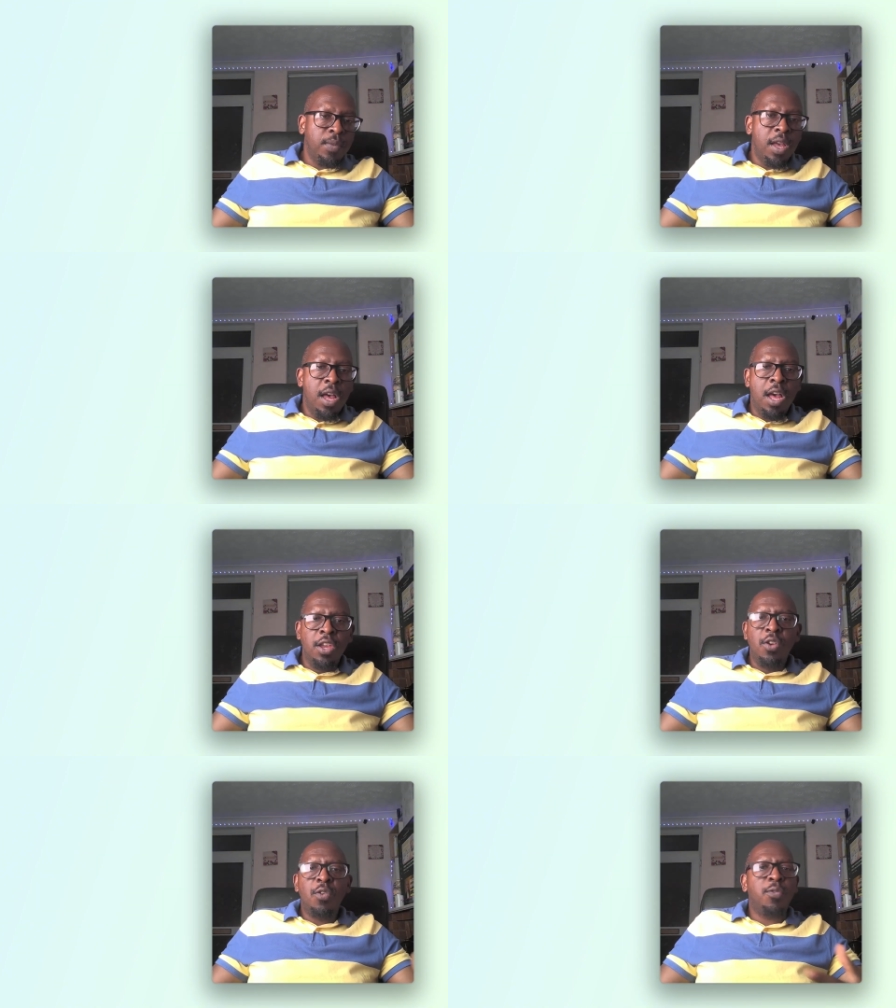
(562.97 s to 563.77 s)

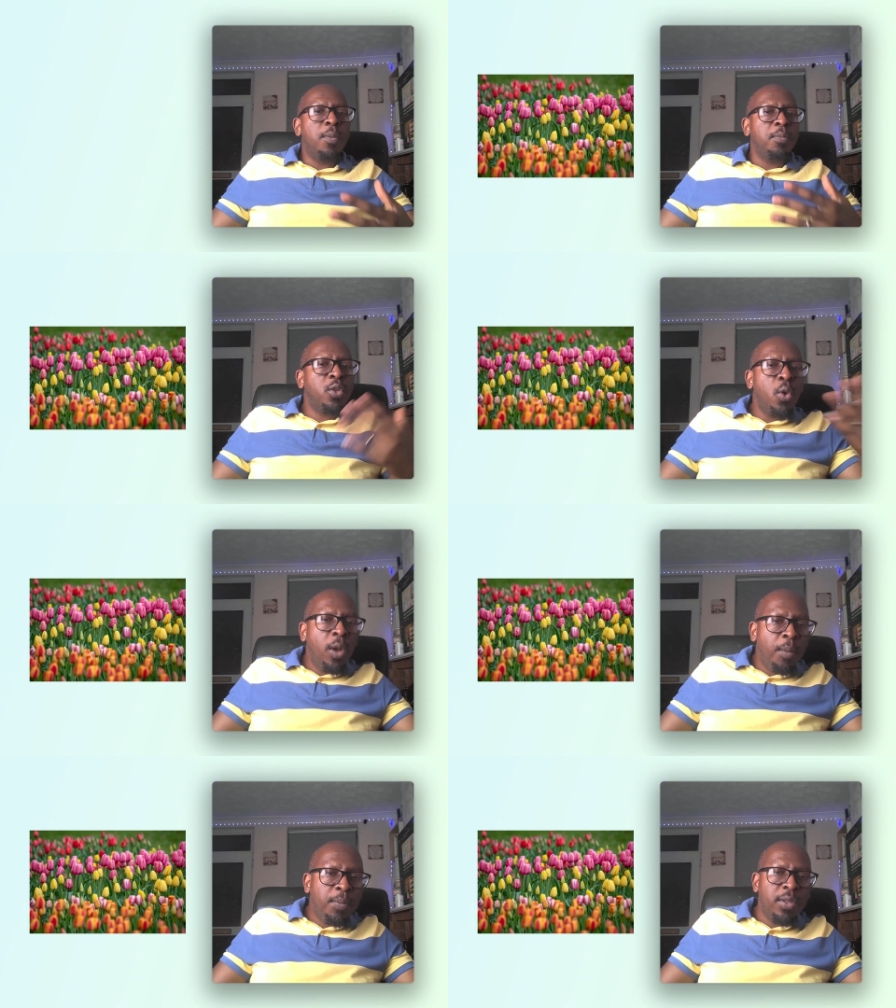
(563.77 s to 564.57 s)
from
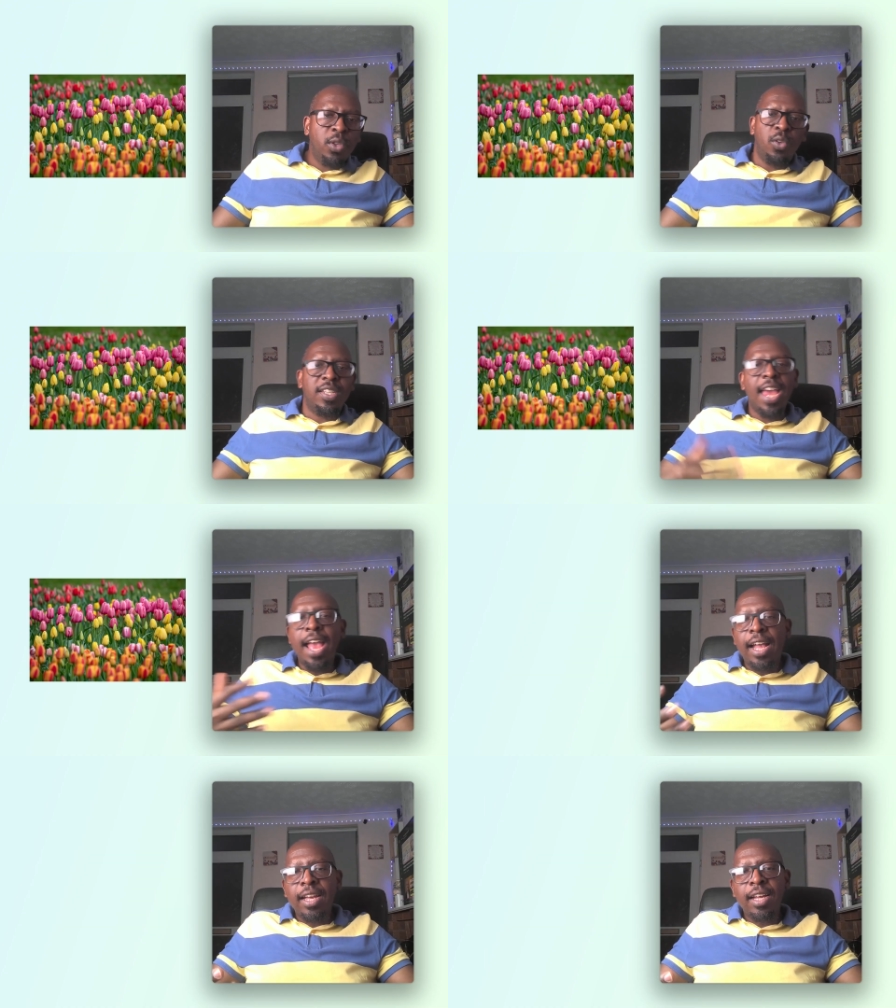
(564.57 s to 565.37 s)
tulips to tech